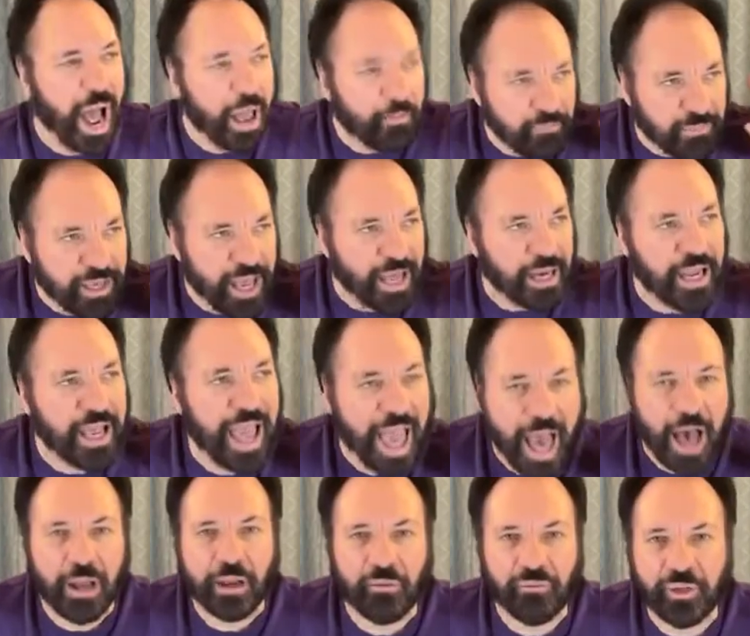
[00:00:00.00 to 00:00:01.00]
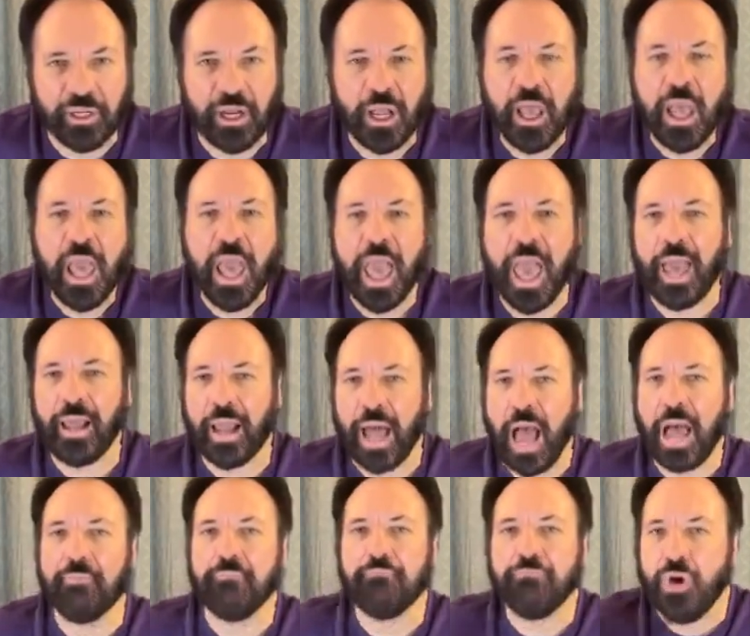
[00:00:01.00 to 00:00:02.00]
I'm getting out of it, and
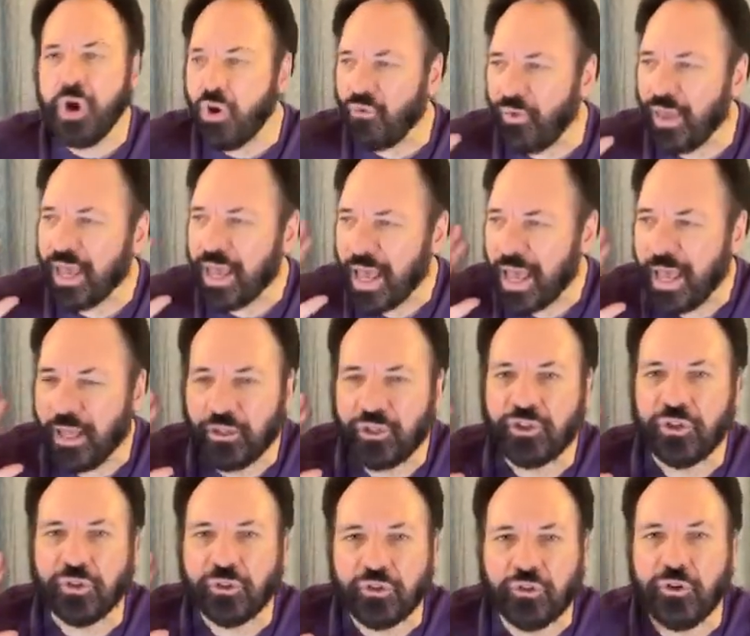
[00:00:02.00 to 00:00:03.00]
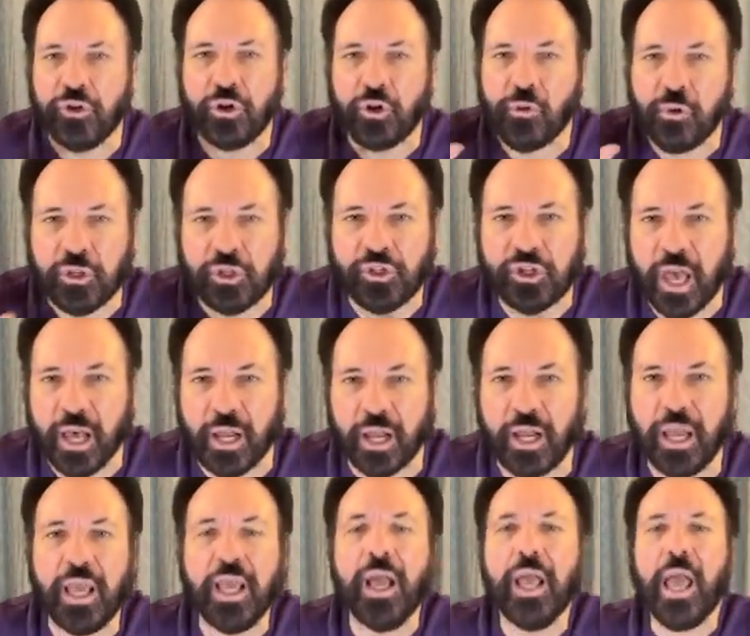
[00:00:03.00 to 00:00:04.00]
I'm moving into true
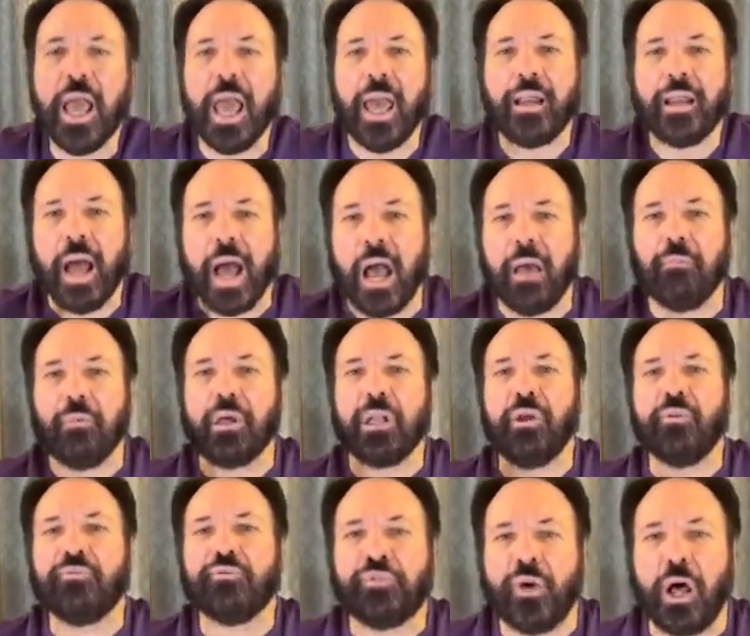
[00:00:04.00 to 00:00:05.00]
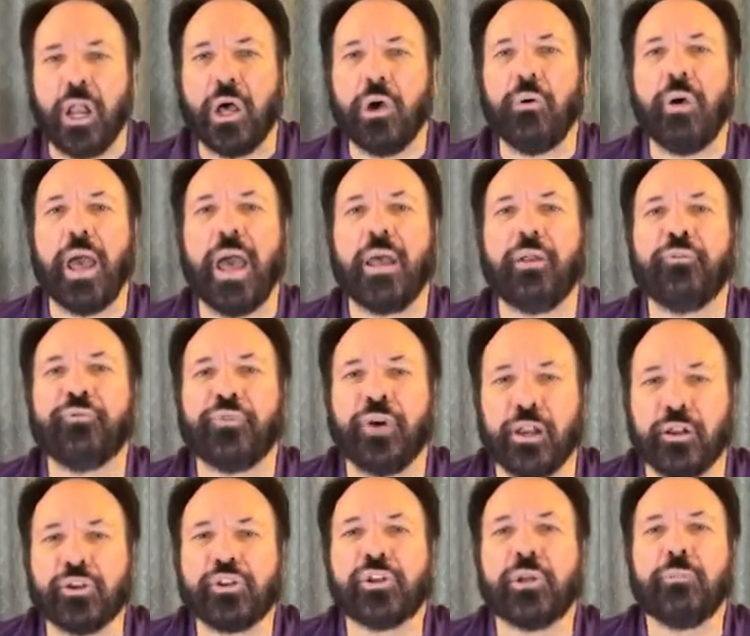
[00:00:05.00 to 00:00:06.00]
Christianity, and I'm going to follow and
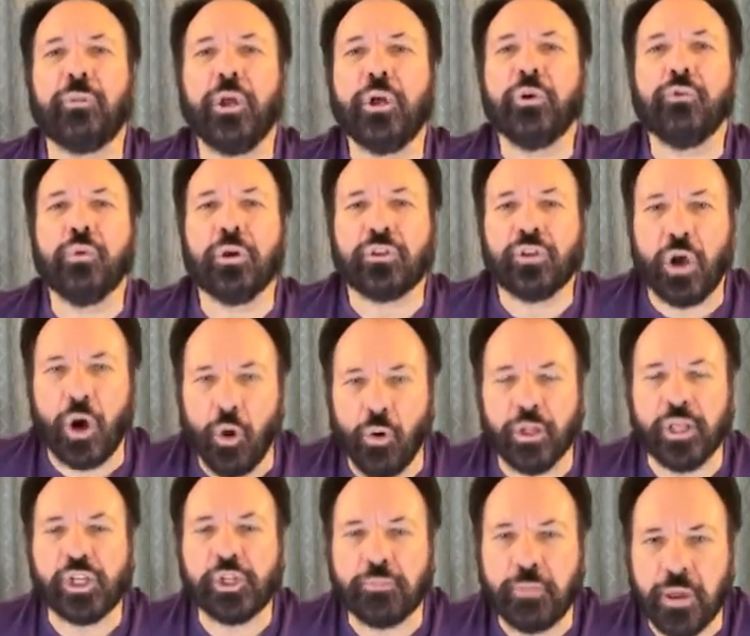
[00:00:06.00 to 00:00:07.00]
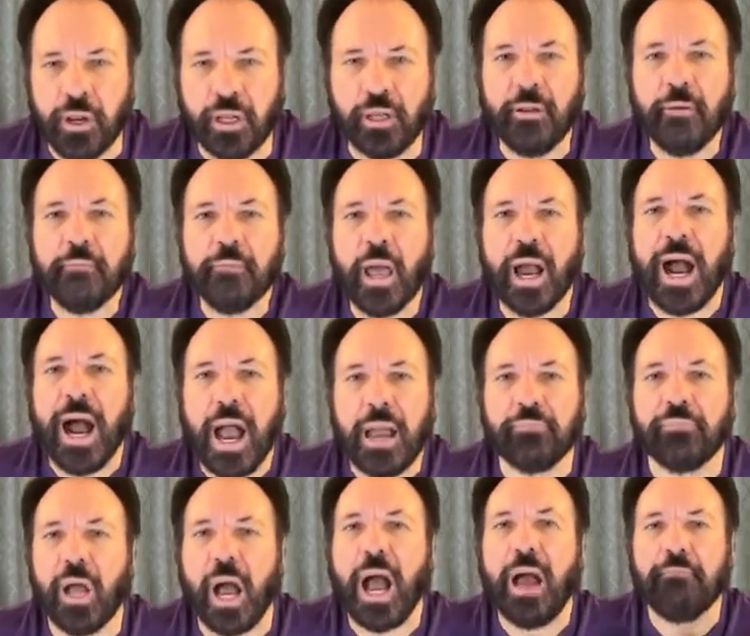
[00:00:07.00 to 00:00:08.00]
fellowship with Holy Spirit.
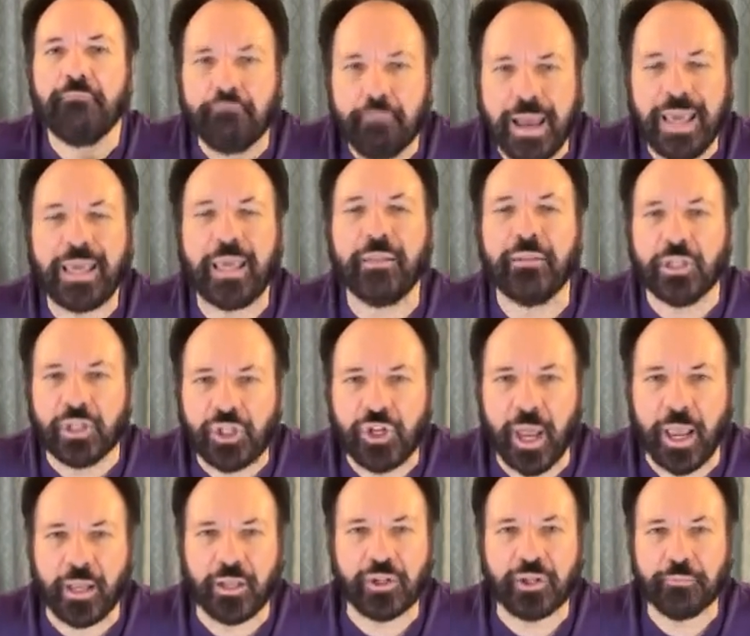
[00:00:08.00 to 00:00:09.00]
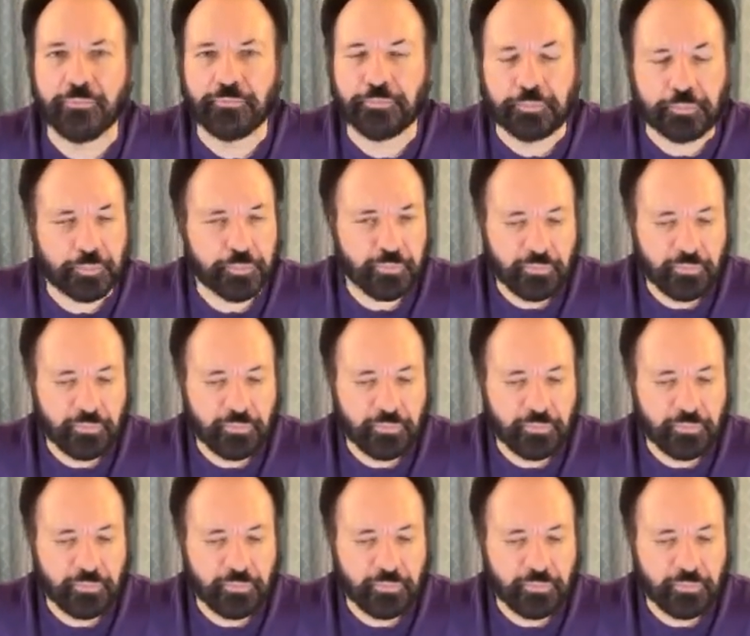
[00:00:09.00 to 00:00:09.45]
I'm, I'm making the change.